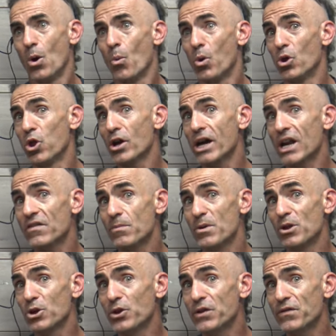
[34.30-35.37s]
We're going to look at it from a
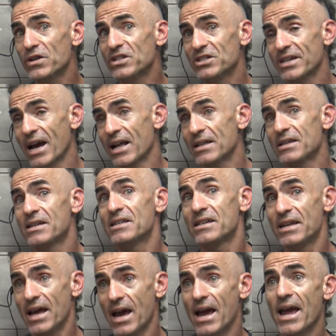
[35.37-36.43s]
little different slant
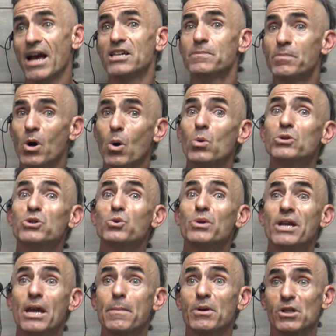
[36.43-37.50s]
today as opposed to
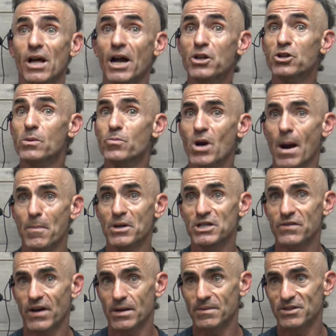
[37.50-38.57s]
the immunological properties
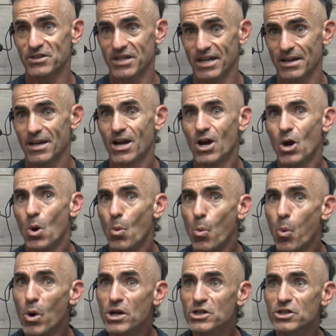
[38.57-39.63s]
of vitamin C.
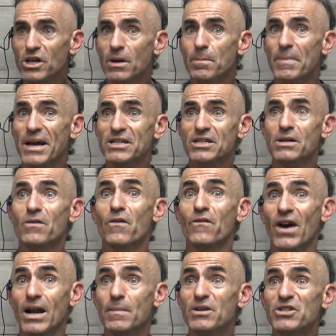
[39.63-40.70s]
We're just looking basically for
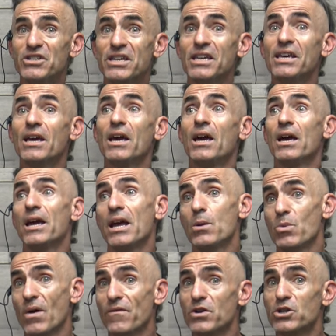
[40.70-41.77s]
vitamin C in
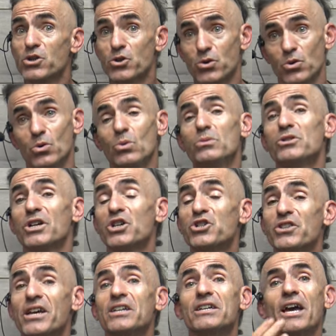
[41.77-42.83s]
reference to such
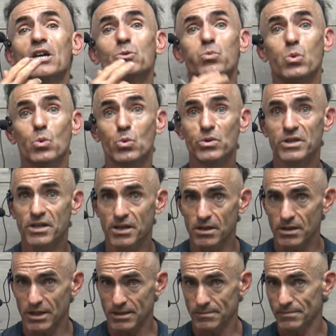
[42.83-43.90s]
things as wound
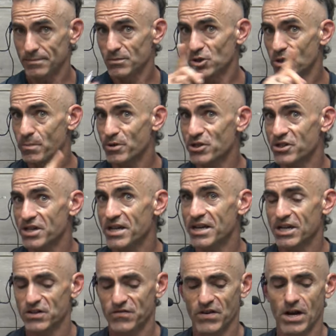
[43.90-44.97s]
healing. To proceed
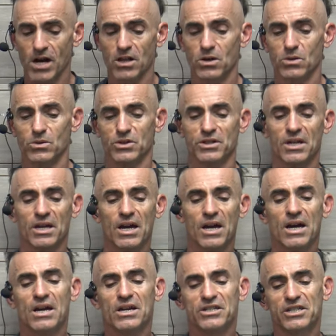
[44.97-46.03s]
as follows.
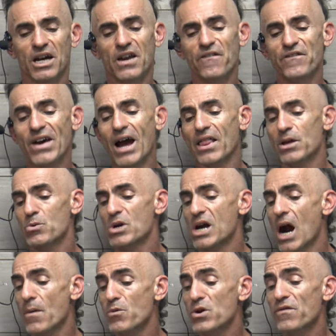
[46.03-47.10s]
Study found that
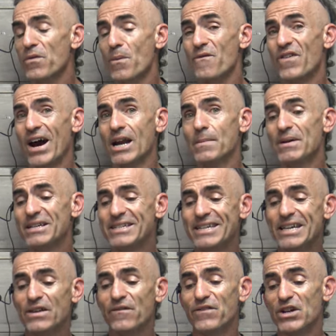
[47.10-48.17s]
recovery from vitamin
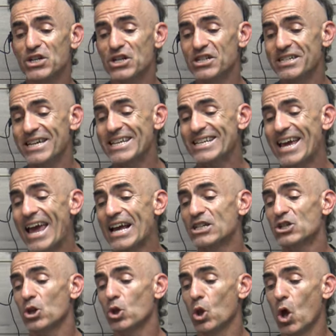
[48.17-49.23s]
C deficiency
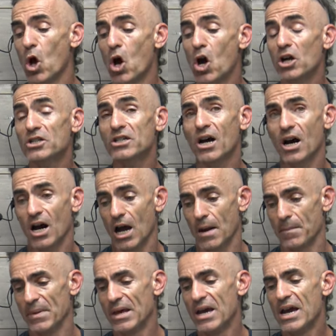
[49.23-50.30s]
takes a long
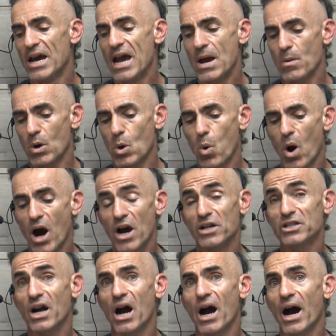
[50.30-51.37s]
time. It
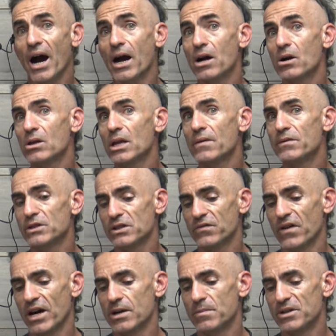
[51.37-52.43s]
requires higher levels of
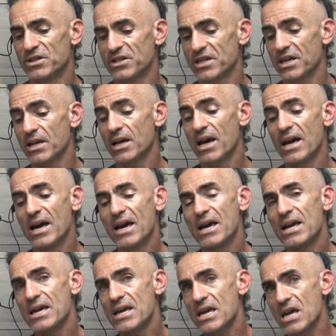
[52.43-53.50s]
vitamin C.
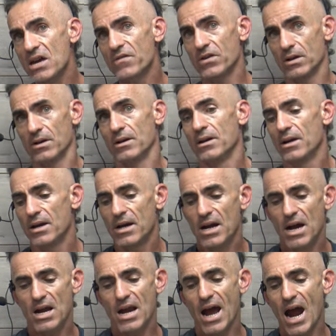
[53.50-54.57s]
Even
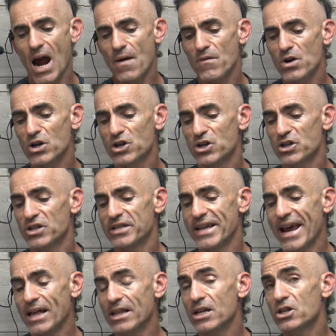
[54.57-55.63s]
an average
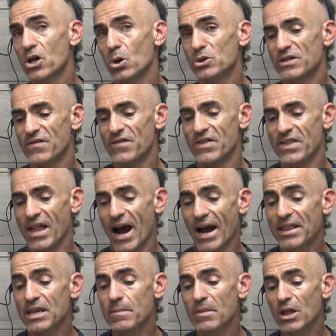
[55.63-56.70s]
daily dose of
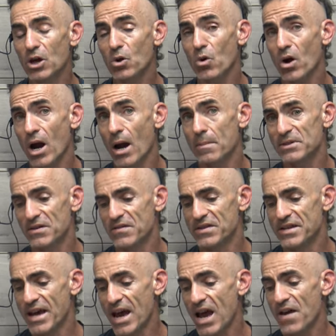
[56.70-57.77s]
90 milligrams a
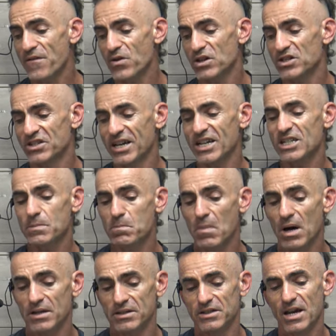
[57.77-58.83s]
day for 6
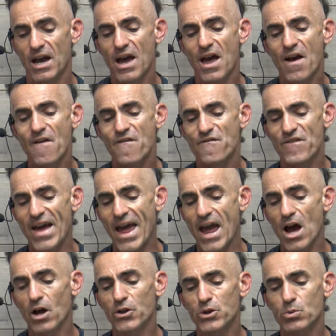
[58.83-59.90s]
months
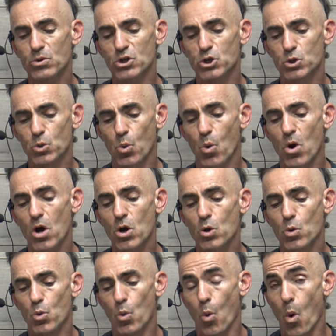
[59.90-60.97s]
failed to restore
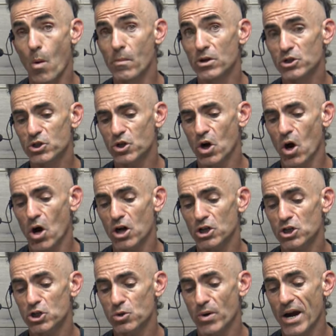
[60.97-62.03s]
normal scar
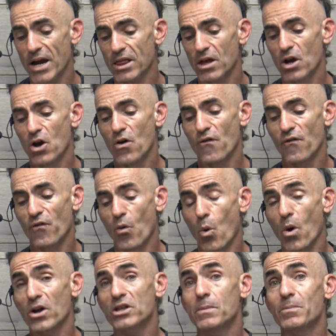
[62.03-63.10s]
strength
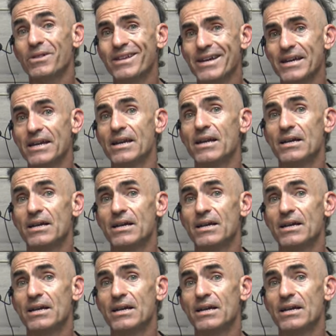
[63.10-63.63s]
for depleted